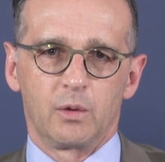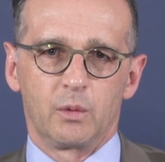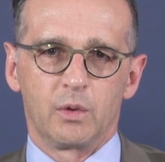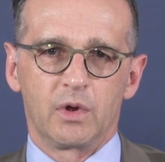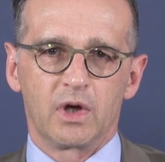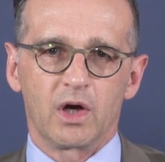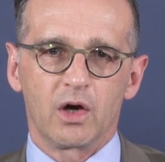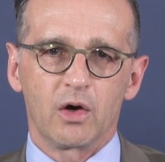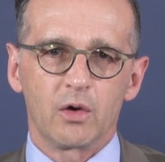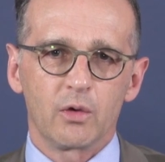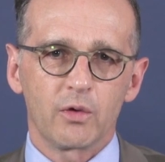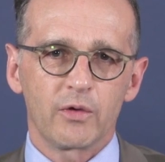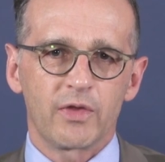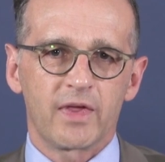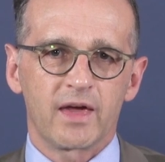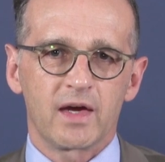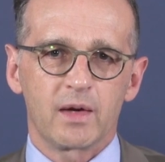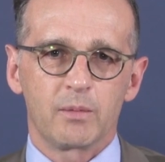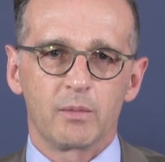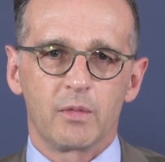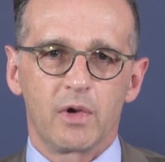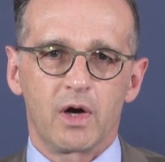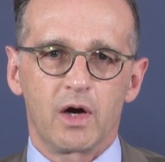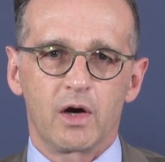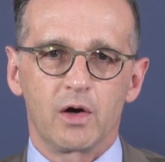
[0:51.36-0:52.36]
We owe
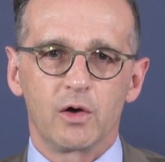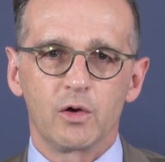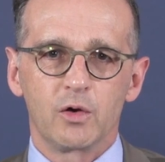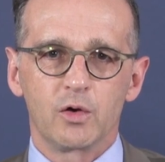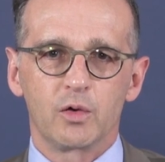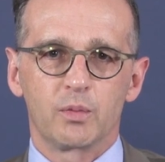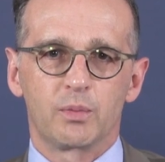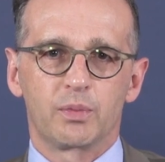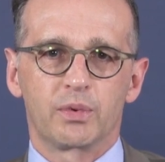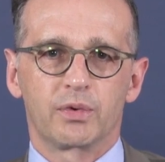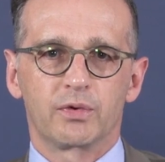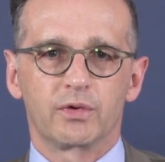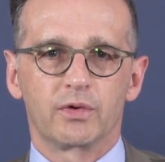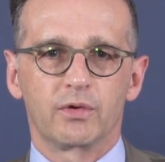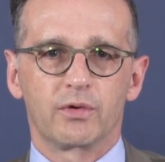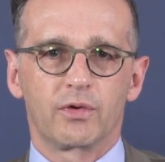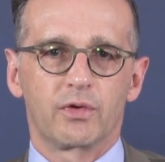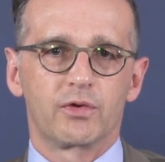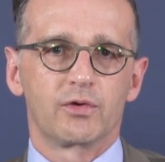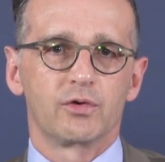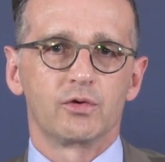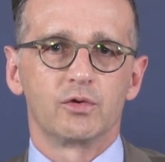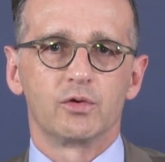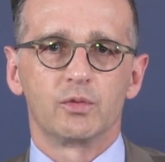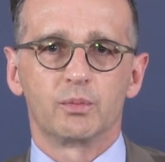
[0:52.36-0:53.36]
them hope
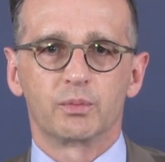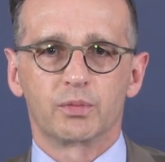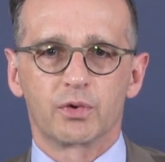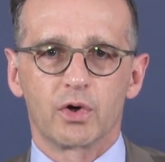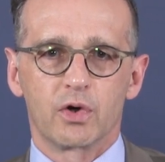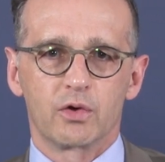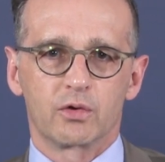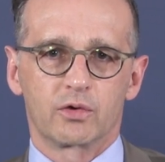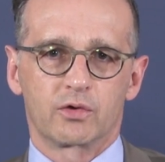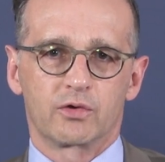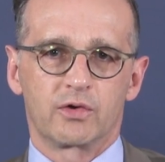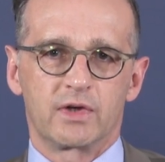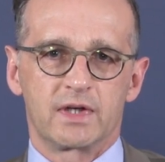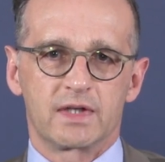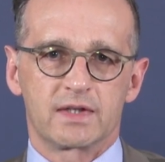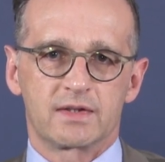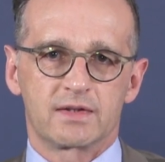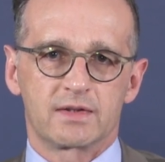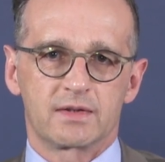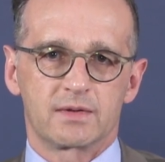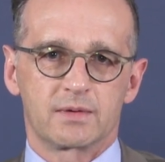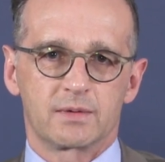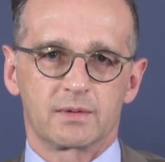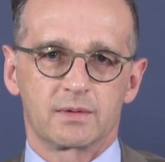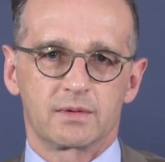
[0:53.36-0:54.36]
through
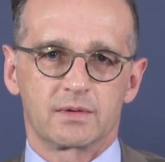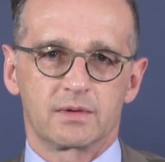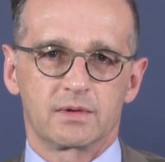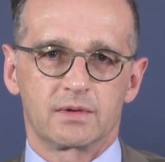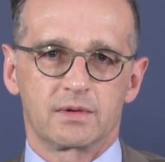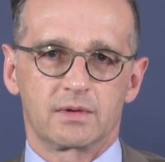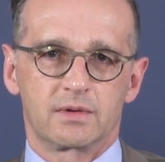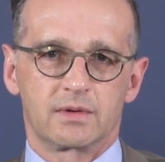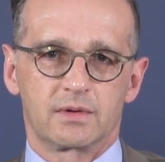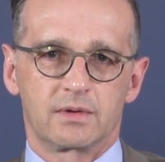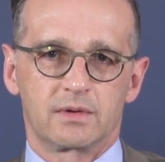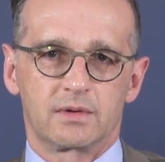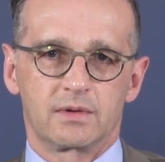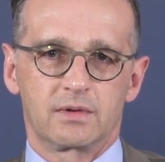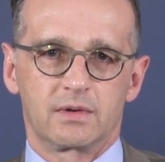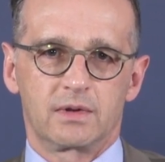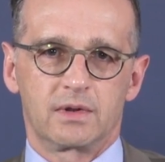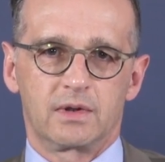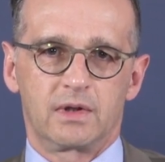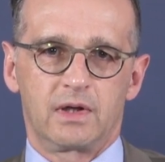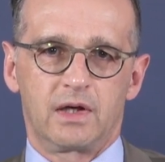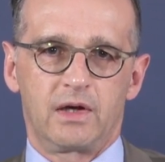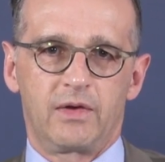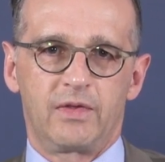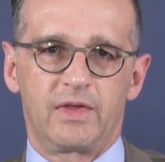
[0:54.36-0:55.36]
progress,
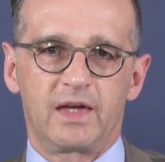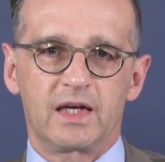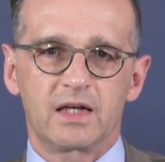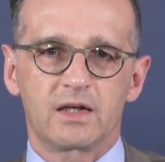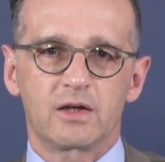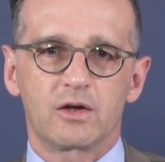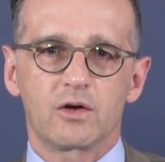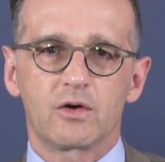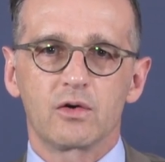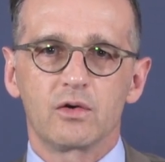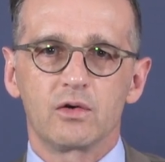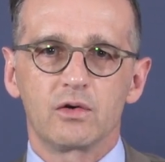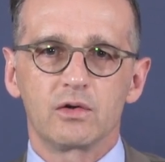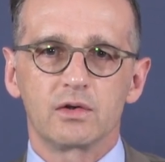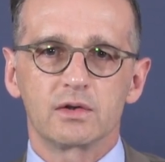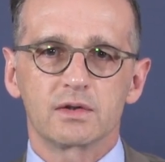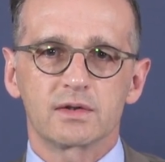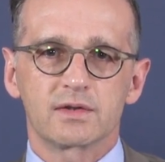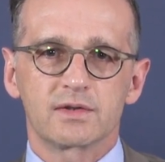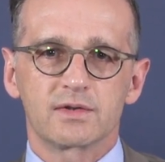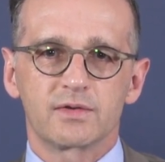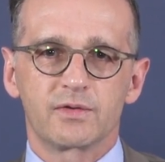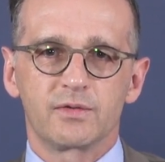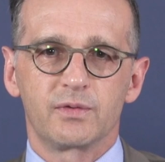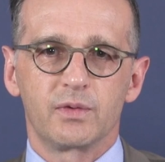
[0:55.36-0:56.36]
and that
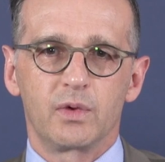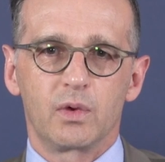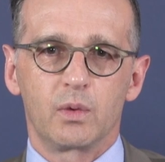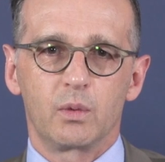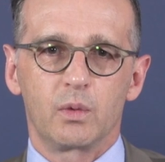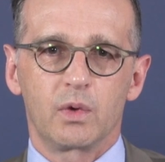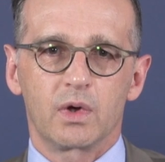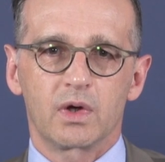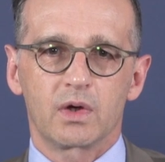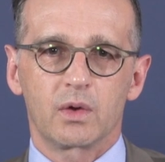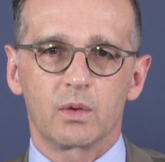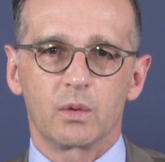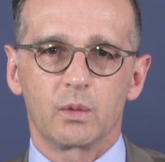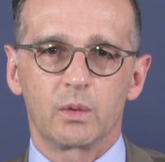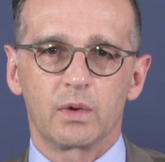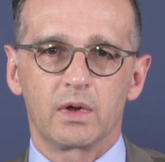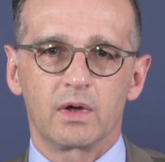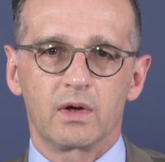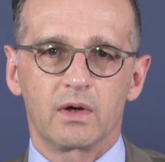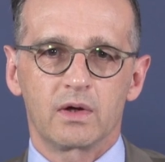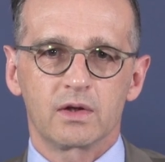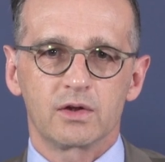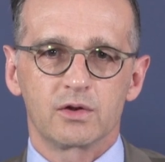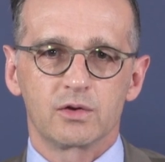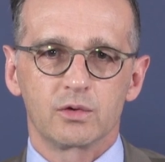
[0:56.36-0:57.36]
calls for what
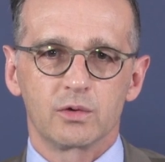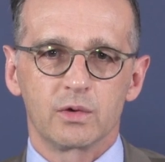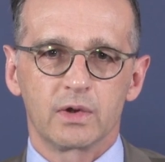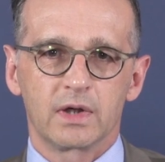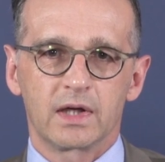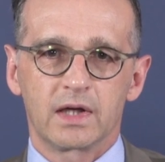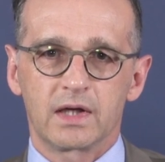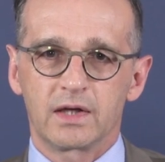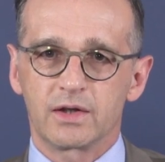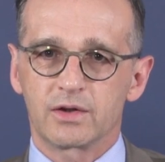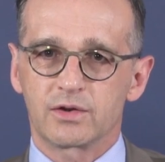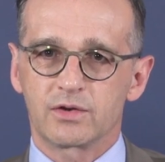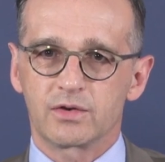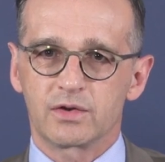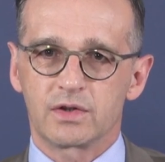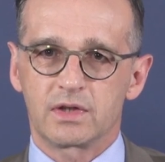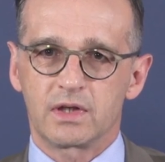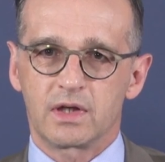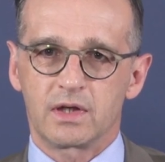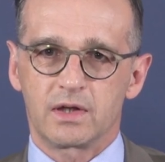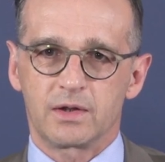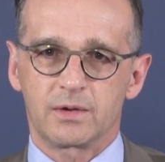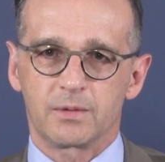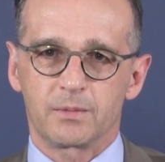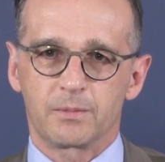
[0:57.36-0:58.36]
we are doing here
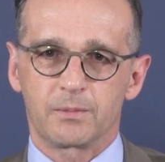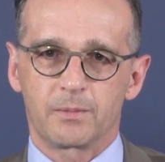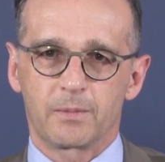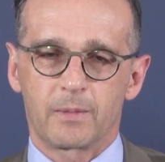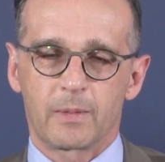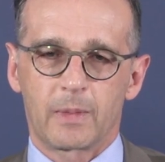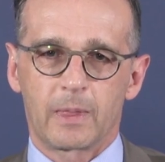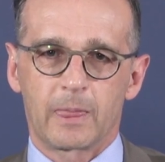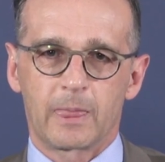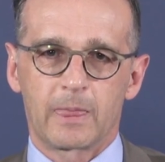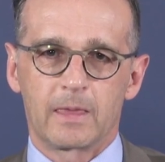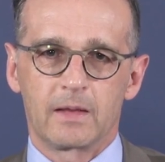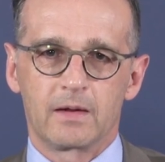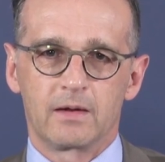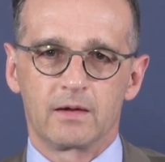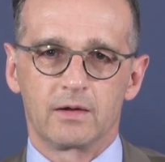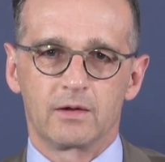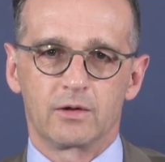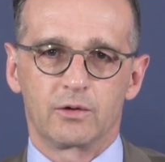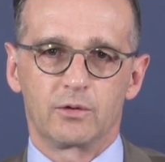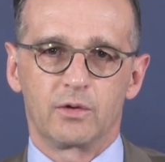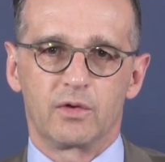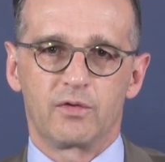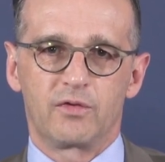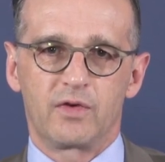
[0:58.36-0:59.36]
today.
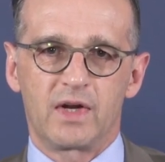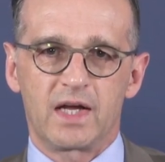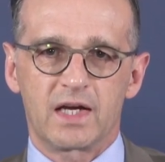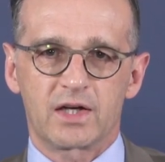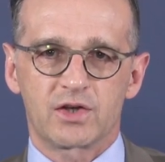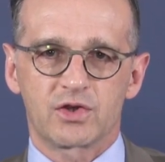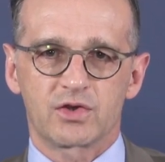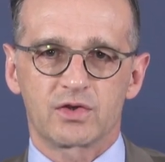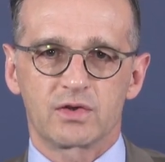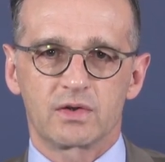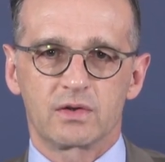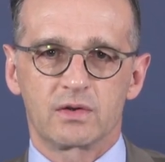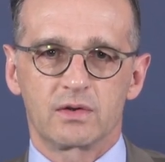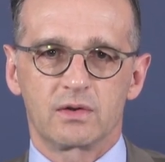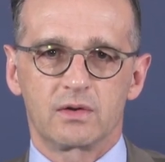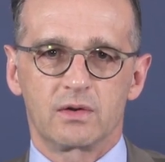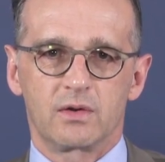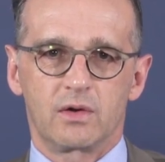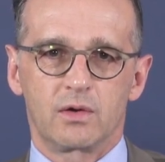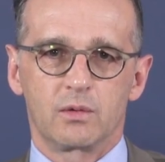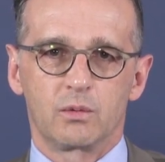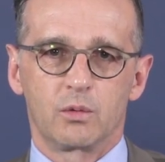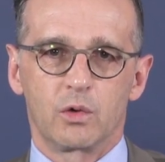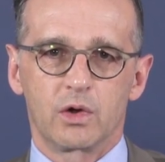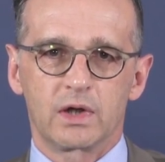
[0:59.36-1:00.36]
Reflection
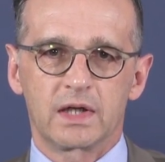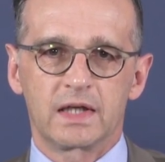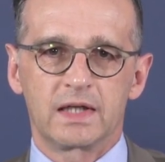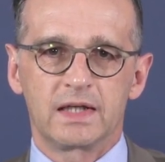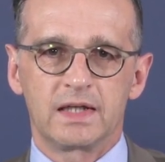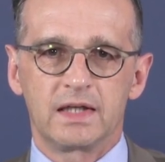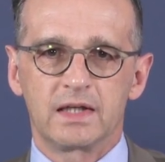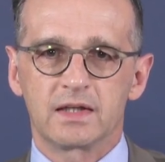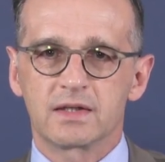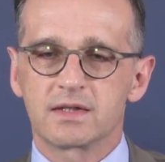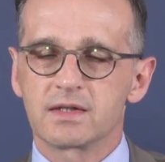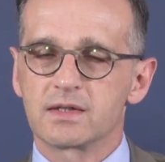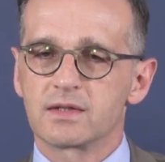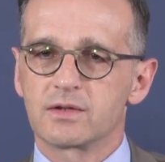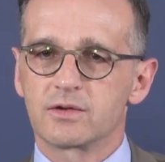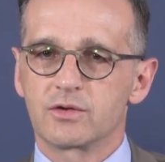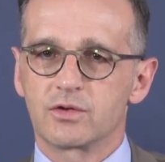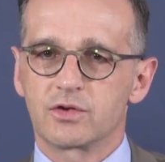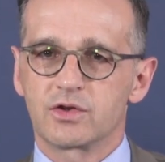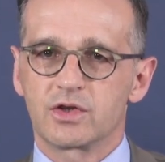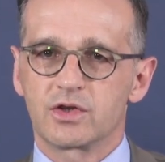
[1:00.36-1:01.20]
on what needs to